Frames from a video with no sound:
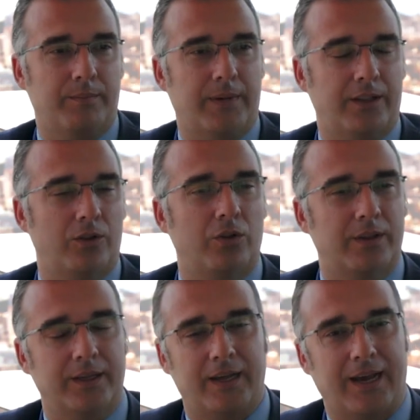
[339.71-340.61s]
but
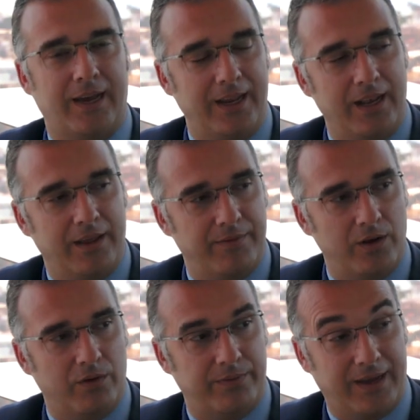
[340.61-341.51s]
not a high
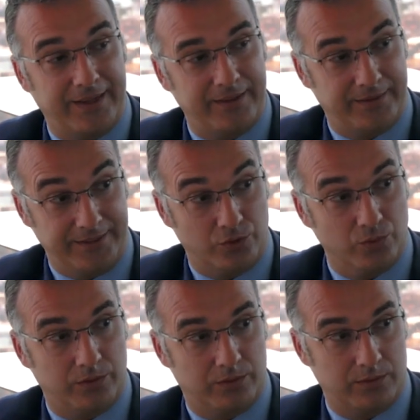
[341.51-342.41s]
level of
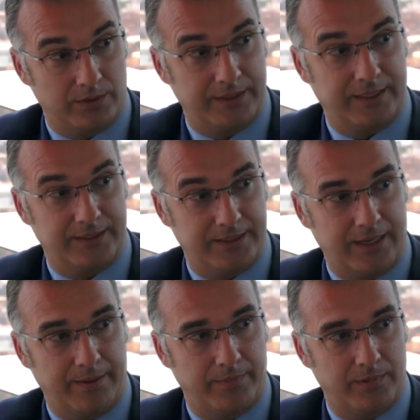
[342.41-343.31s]
attitude at that time.